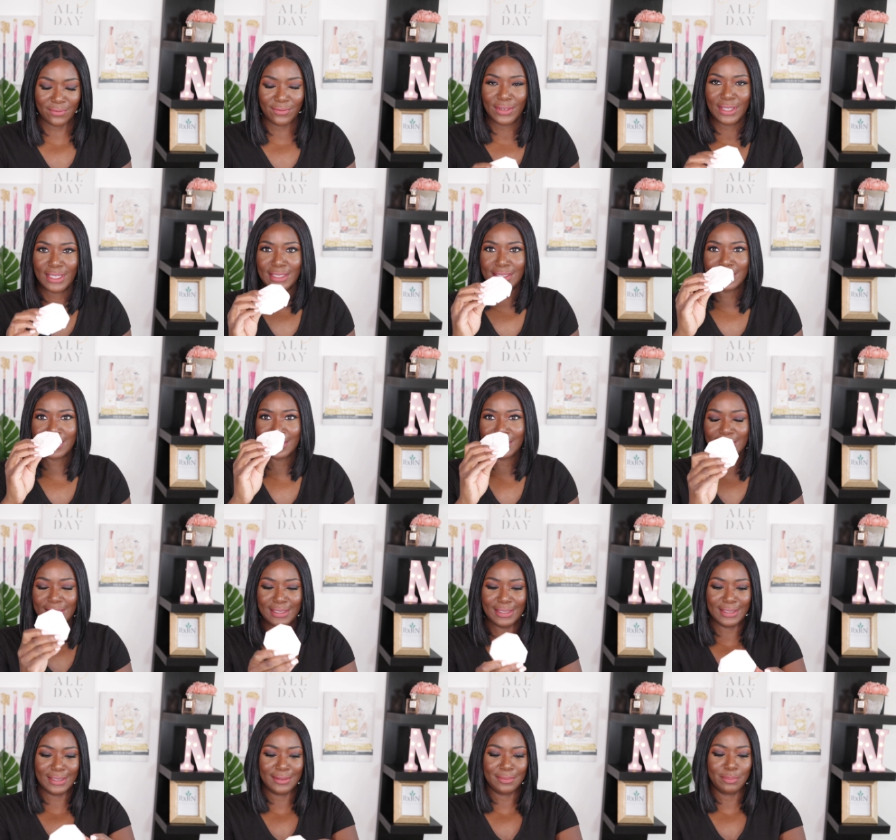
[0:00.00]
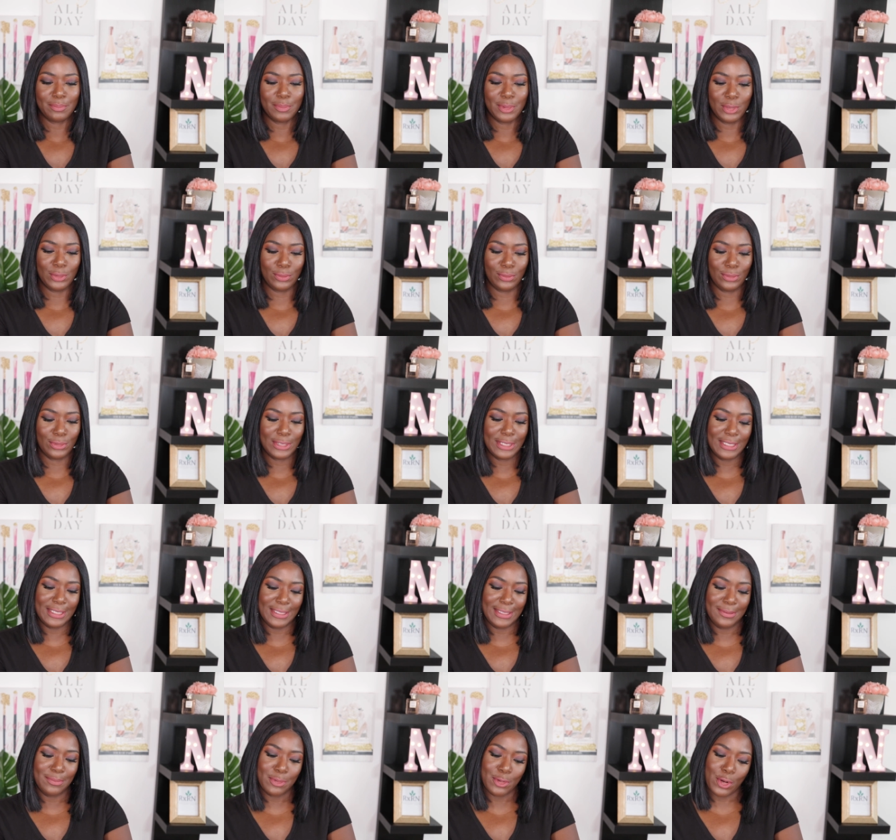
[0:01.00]
Fenty
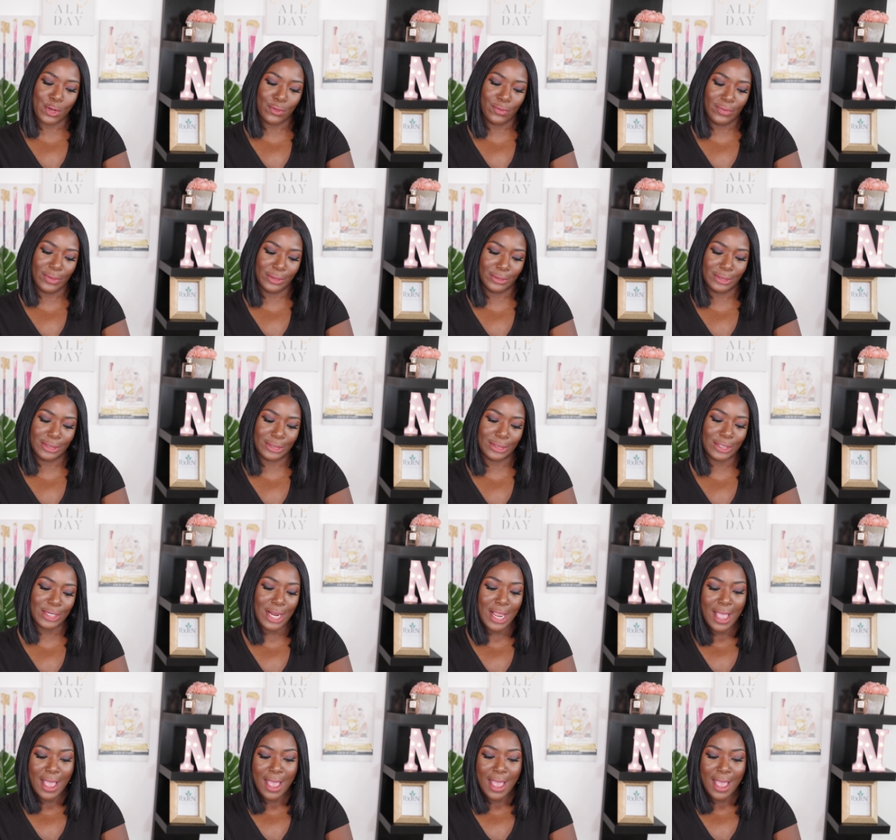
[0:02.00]
Beauty Pro Filter